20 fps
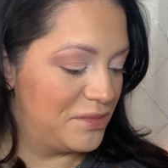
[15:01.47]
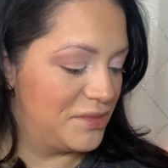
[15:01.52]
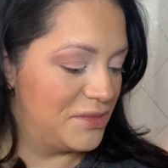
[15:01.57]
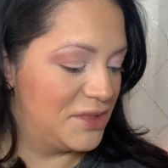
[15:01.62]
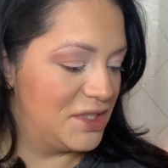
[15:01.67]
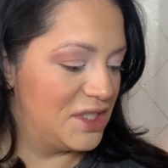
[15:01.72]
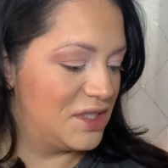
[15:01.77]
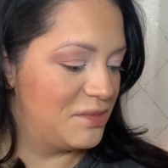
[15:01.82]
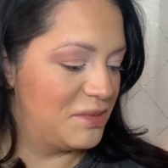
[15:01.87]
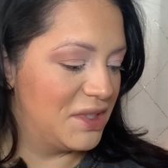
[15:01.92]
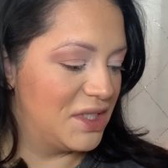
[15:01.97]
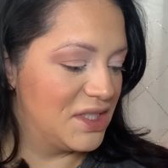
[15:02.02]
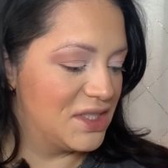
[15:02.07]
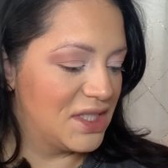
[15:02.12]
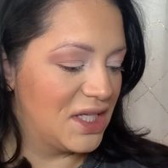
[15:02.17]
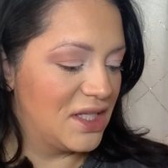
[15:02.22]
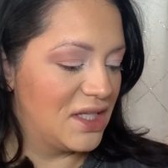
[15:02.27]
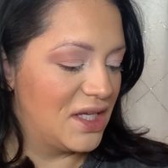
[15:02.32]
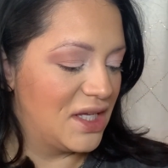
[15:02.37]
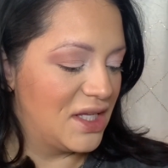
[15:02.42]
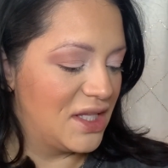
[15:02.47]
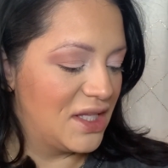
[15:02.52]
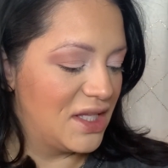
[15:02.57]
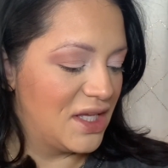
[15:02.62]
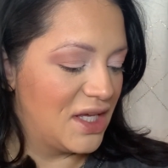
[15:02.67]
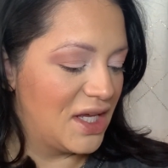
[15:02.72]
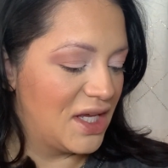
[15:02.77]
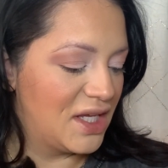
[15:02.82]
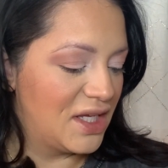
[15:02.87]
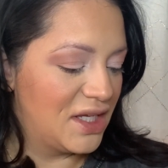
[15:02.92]
just because I
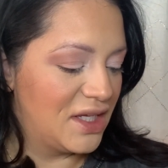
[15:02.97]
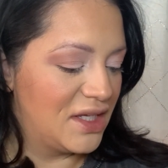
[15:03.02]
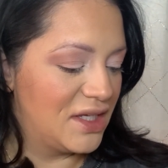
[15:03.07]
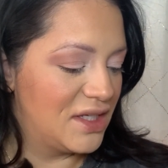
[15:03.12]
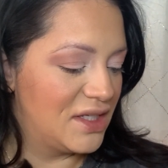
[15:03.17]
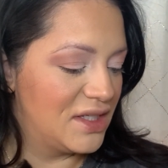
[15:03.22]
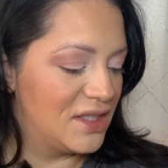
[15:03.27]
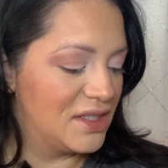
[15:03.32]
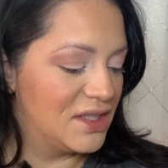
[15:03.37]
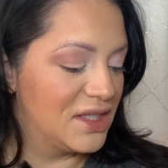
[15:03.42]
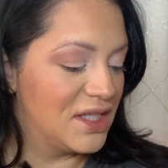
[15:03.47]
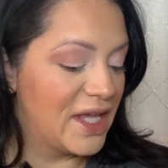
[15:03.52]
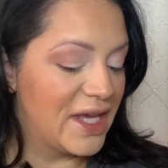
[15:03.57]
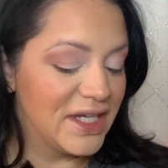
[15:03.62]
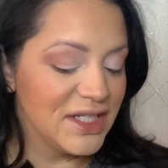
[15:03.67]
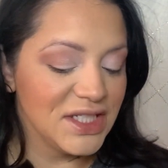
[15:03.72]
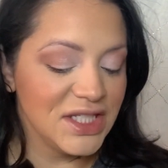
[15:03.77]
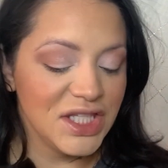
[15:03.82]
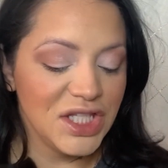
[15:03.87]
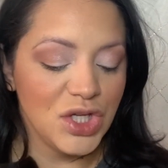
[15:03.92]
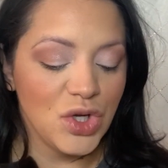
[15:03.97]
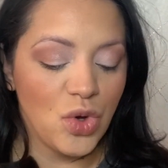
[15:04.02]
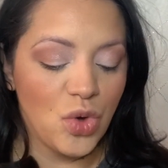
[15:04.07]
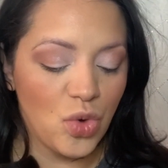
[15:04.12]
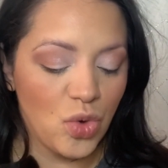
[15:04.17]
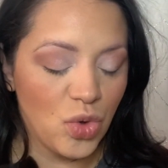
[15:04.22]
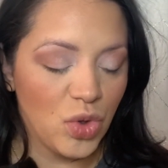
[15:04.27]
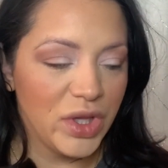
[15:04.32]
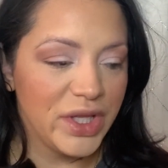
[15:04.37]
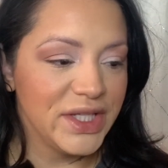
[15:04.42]
I liked the
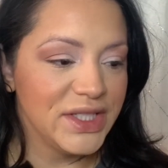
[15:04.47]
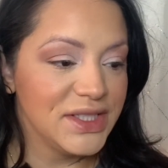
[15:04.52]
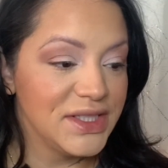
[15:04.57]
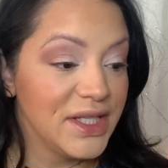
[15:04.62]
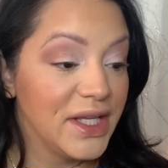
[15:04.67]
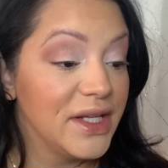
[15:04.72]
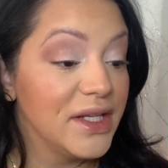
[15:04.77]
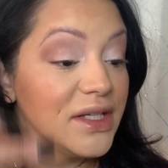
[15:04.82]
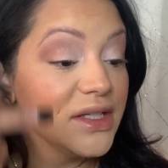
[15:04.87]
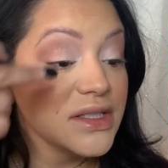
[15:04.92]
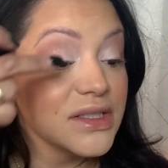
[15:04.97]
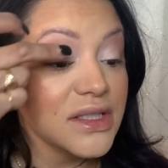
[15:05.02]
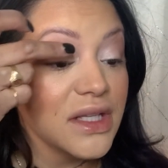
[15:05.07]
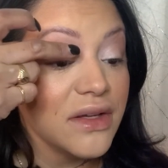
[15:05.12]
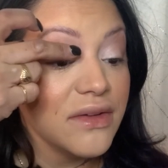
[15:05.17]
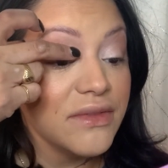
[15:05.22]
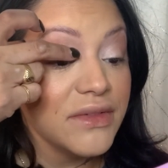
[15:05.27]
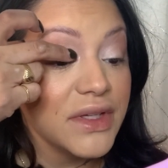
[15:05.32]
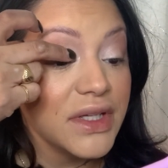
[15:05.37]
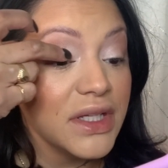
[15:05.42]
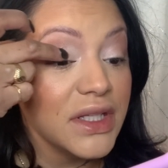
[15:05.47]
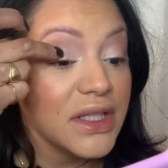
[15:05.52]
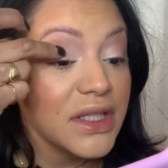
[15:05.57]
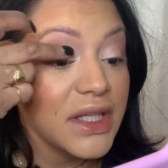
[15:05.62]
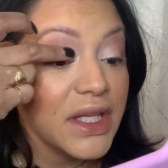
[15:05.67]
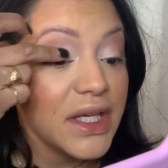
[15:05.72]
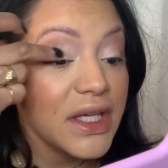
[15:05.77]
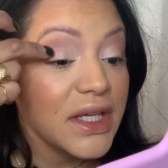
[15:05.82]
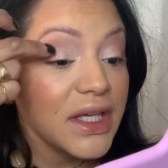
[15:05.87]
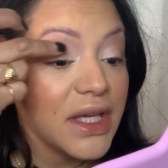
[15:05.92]
whole aesthetics of it,
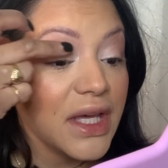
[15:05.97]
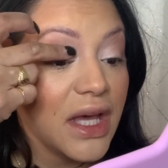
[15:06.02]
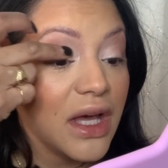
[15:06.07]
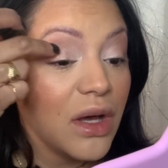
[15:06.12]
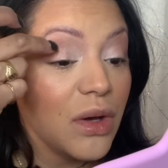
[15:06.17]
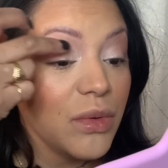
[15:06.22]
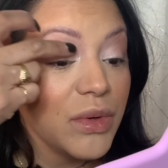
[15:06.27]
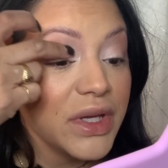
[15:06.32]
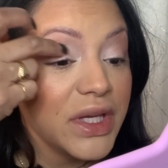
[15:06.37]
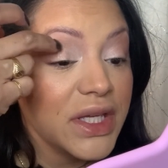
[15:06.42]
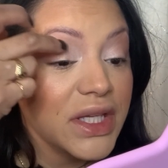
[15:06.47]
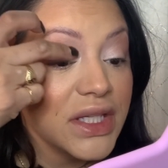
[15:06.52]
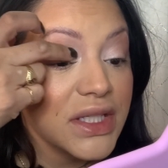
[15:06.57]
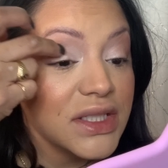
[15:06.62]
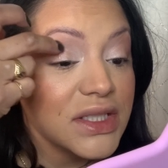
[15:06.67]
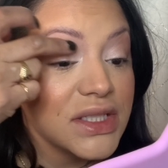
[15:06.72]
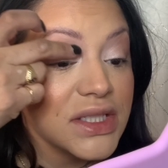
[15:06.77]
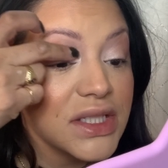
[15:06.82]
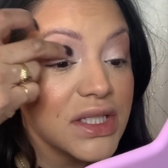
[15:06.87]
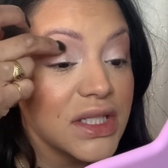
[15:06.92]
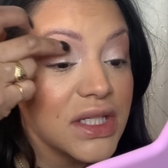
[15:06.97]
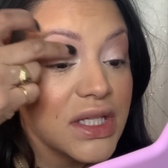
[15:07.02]
like how it's